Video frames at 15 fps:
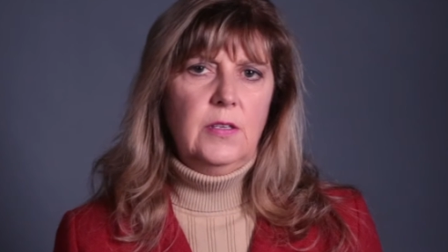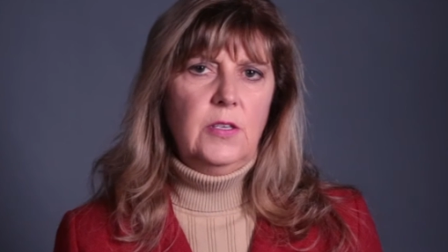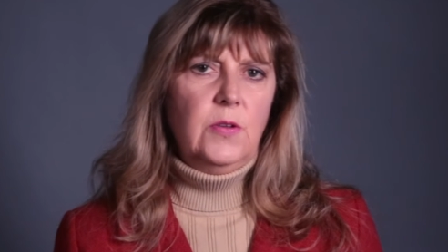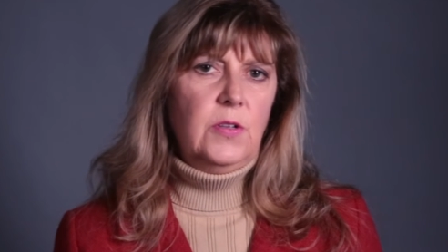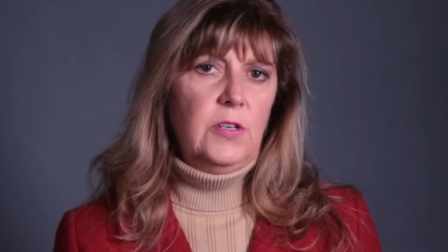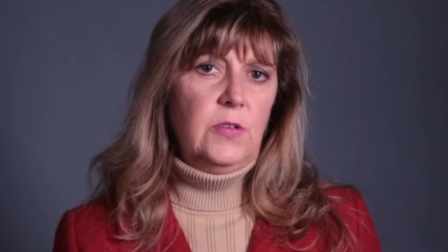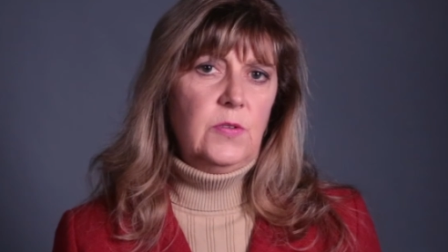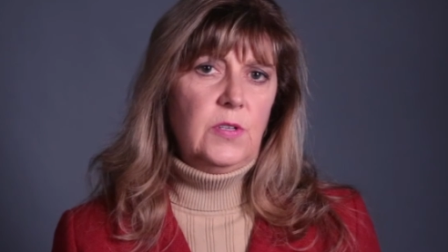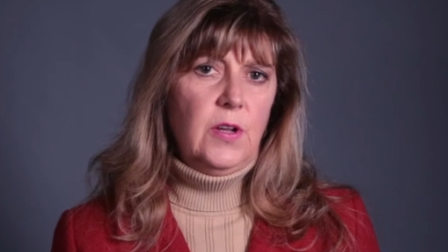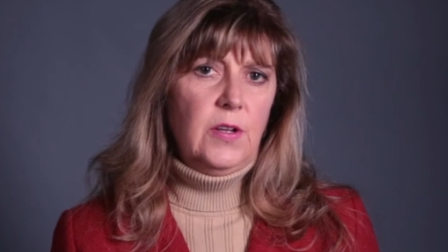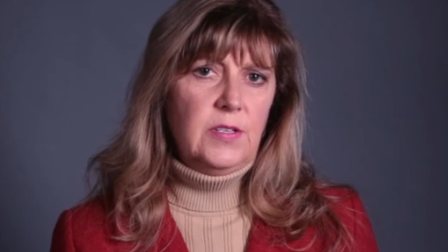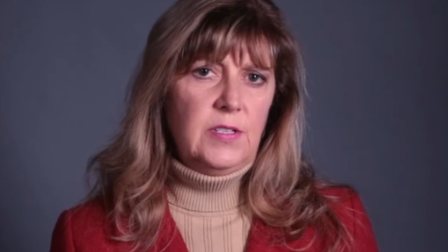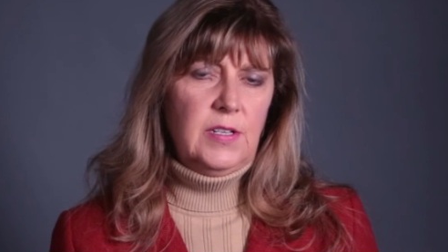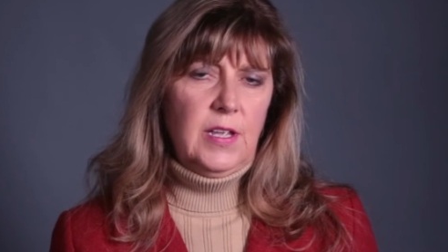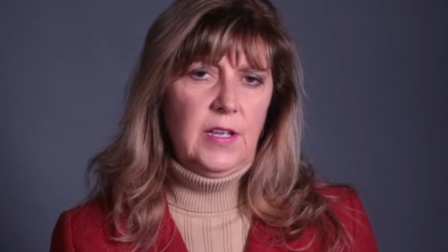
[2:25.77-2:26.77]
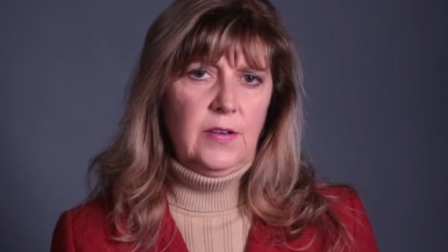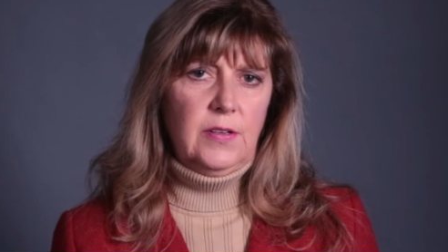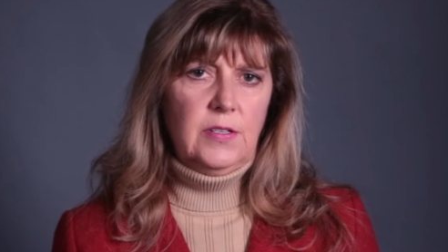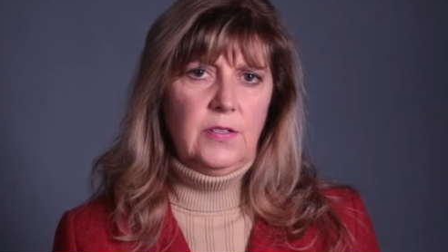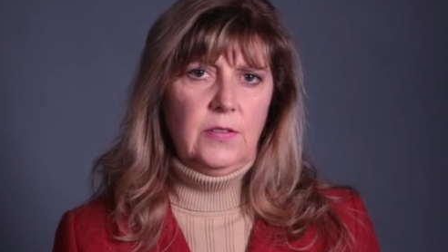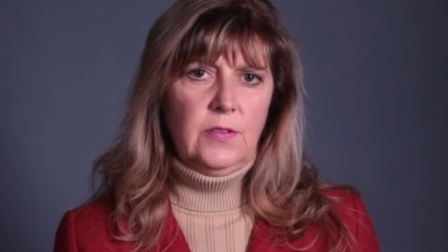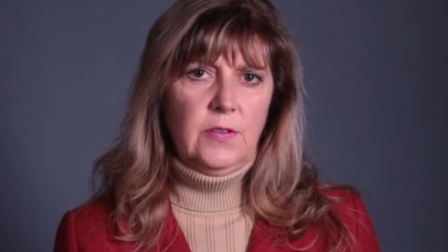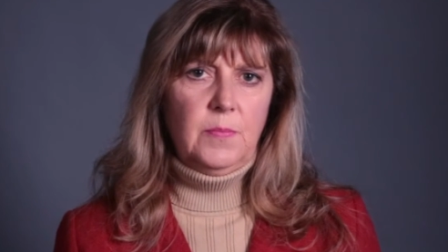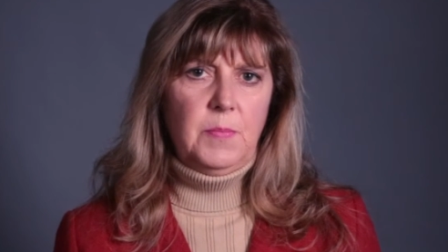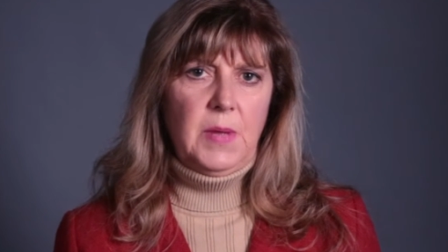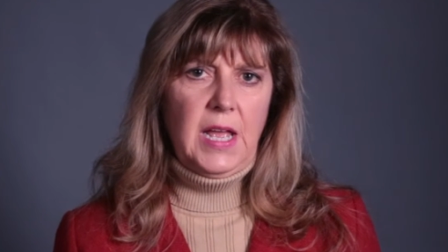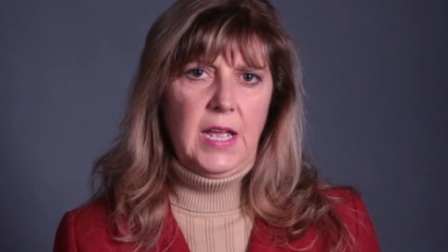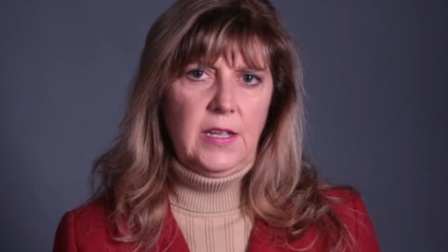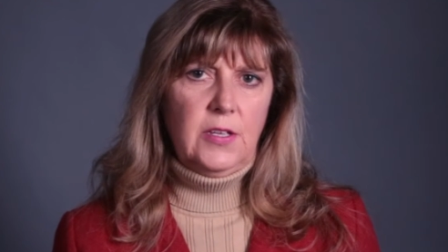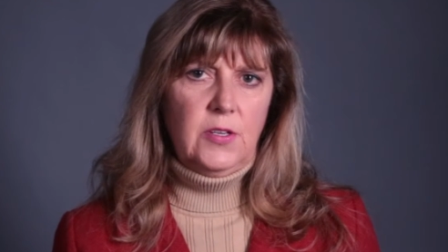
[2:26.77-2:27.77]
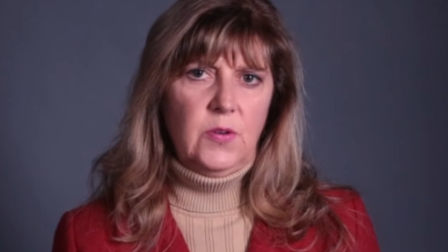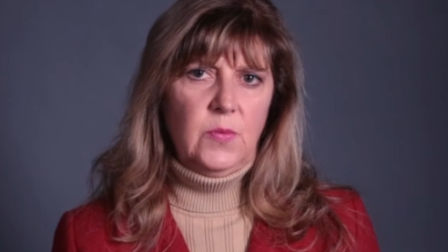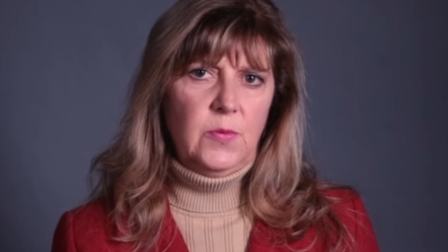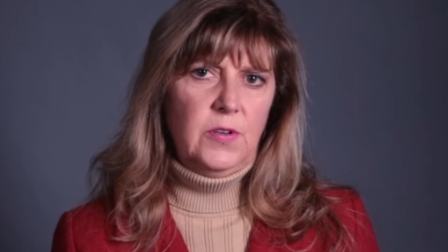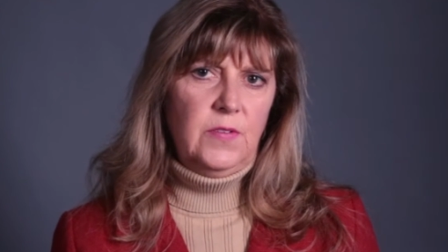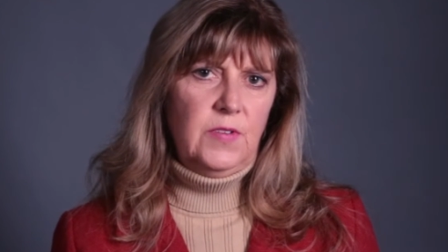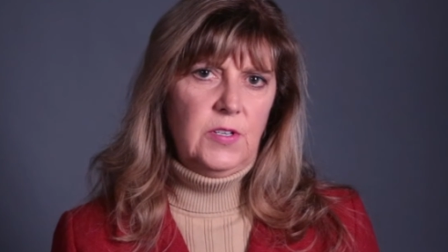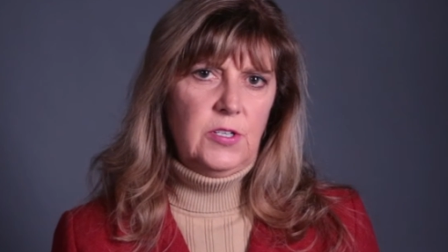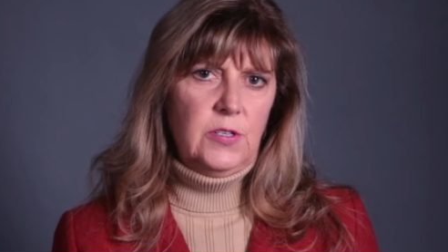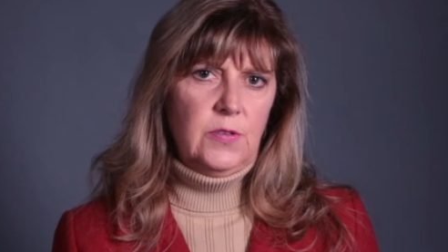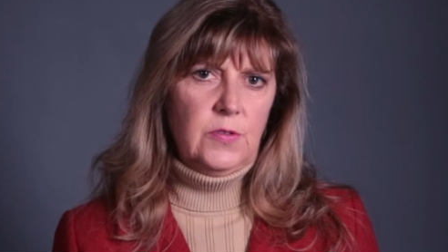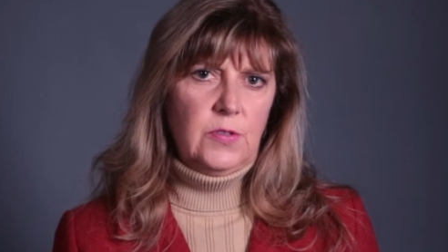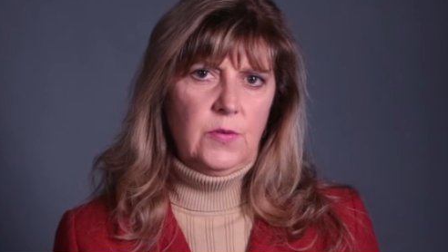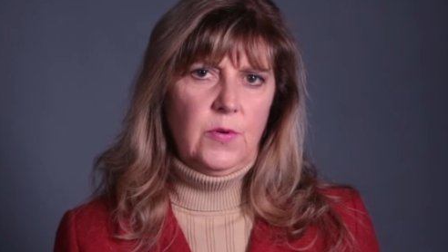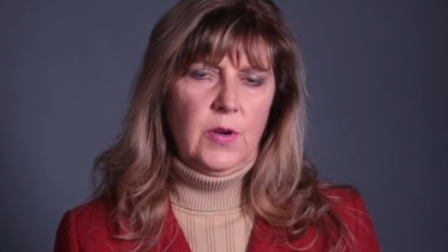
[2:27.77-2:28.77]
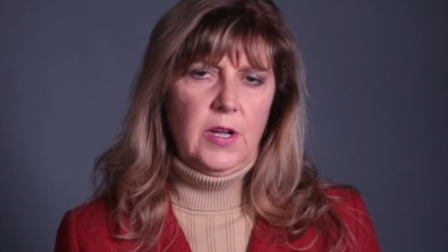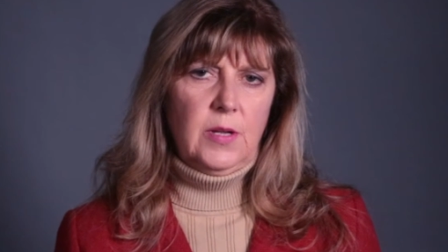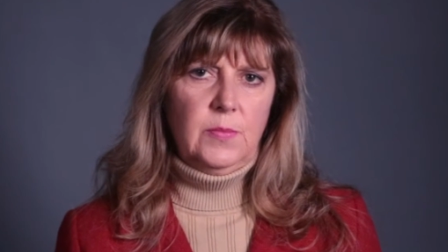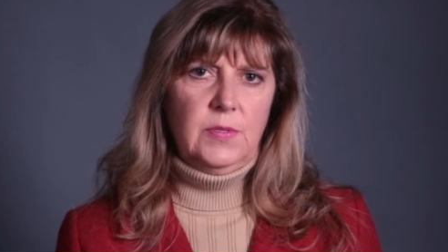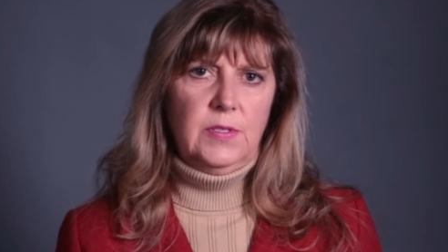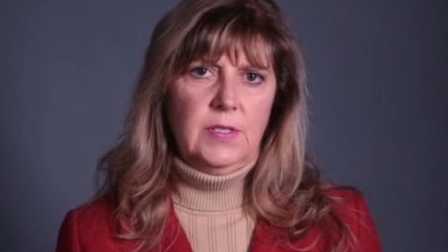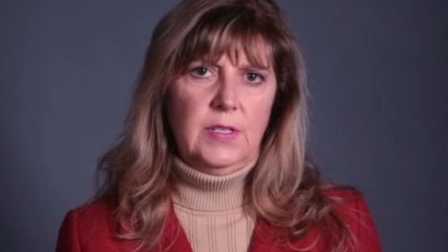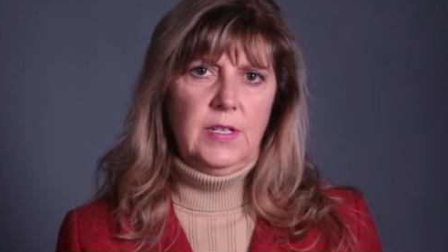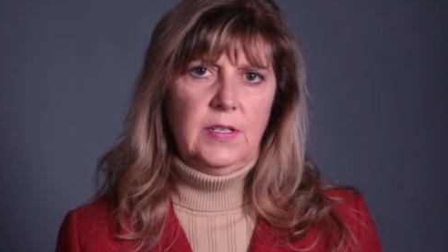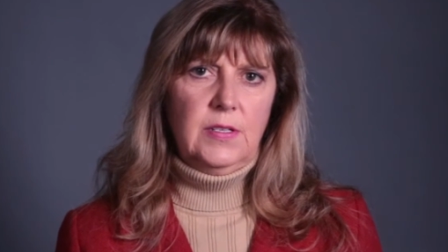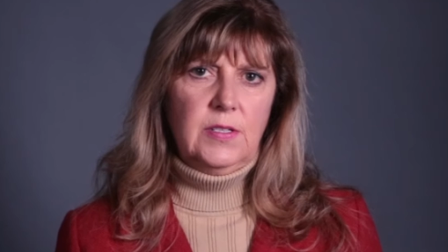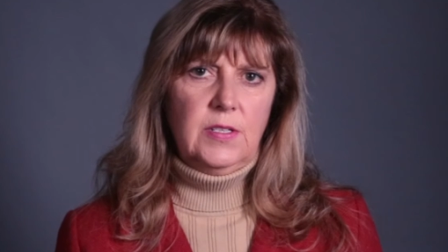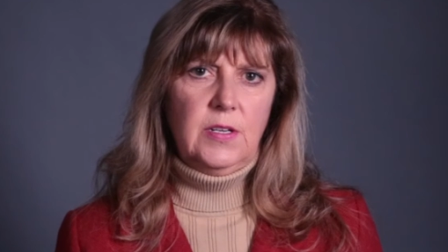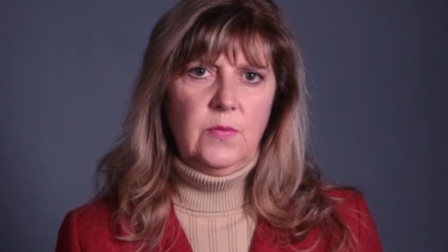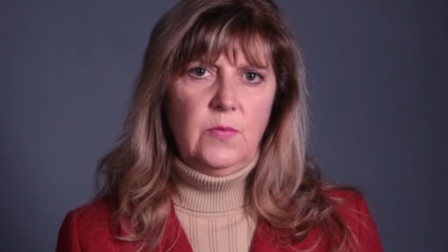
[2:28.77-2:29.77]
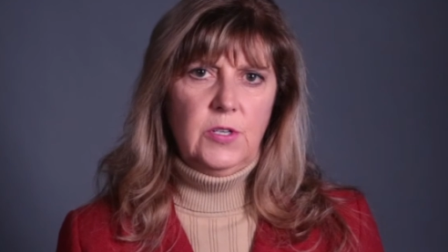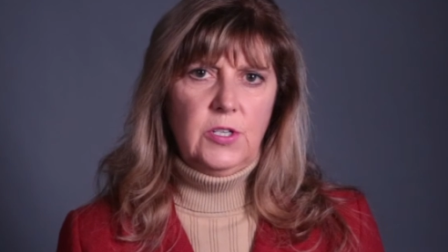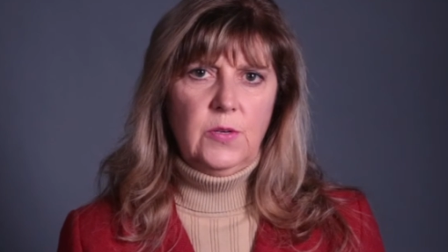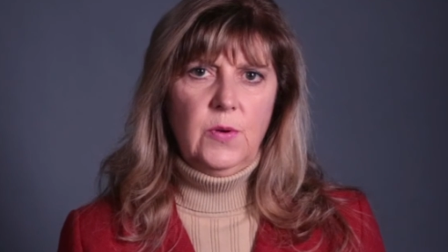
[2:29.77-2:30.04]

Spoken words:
You can use cost accounting to look back at your previous year's crops and see which